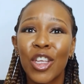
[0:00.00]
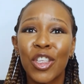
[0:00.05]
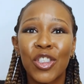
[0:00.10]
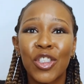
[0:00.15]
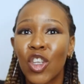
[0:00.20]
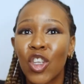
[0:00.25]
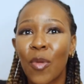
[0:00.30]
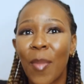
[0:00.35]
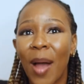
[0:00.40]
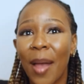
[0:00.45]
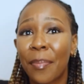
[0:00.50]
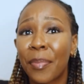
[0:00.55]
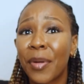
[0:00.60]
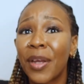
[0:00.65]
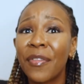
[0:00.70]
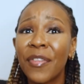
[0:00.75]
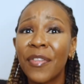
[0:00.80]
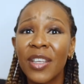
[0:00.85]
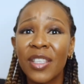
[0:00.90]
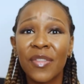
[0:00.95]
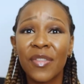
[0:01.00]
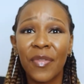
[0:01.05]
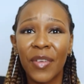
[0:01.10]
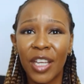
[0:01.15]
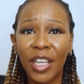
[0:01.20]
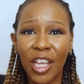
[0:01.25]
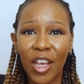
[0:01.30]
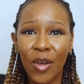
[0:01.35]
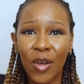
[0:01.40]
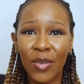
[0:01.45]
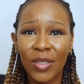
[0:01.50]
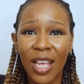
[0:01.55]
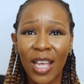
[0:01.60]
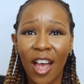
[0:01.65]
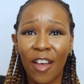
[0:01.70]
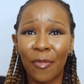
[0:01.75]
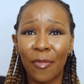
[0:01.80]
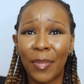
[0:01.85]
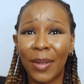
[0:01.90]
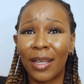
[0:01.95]
So my previous videos
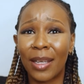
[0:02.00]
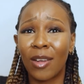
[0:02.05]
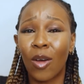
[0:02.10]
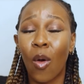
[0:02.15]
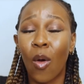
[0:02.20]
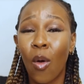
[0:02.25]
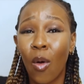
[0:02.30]
have been